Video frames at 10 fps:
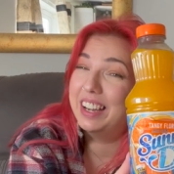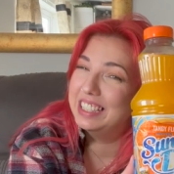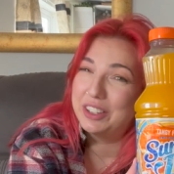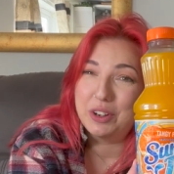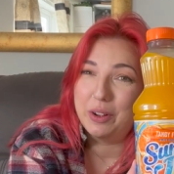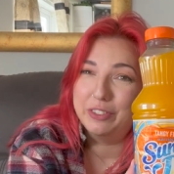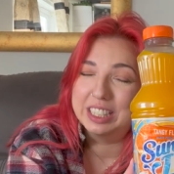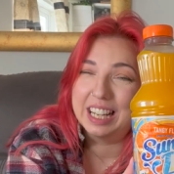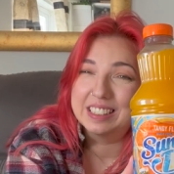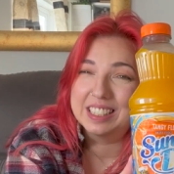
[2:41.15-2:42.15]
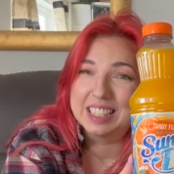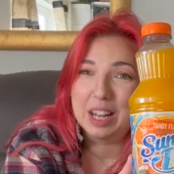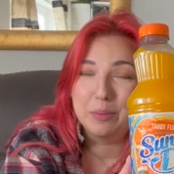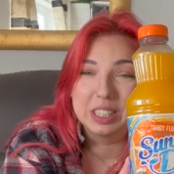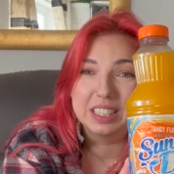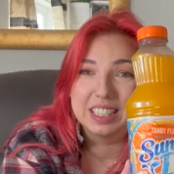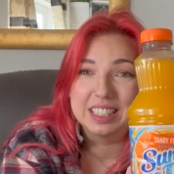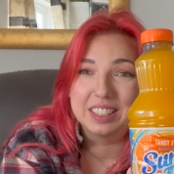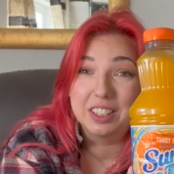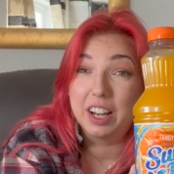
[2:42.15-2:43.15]
I don't know if it tastes the same as it did
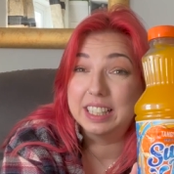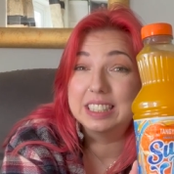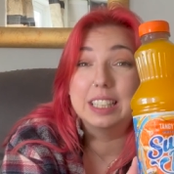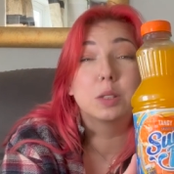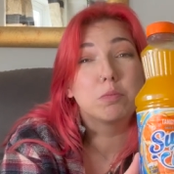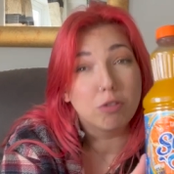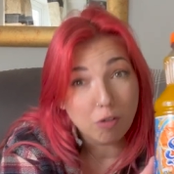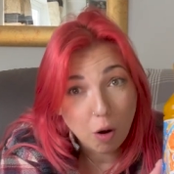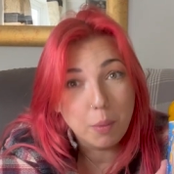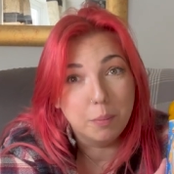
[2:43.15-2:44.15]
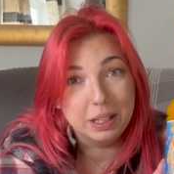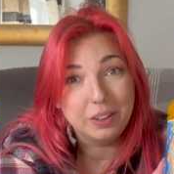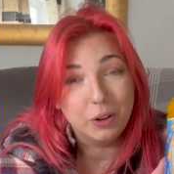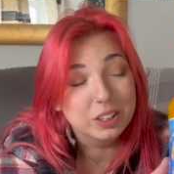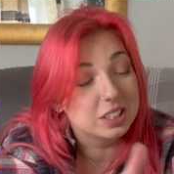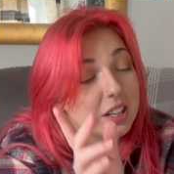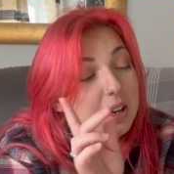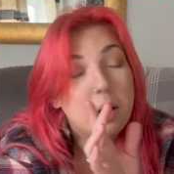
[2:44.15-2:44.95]
in the 90s, probably not,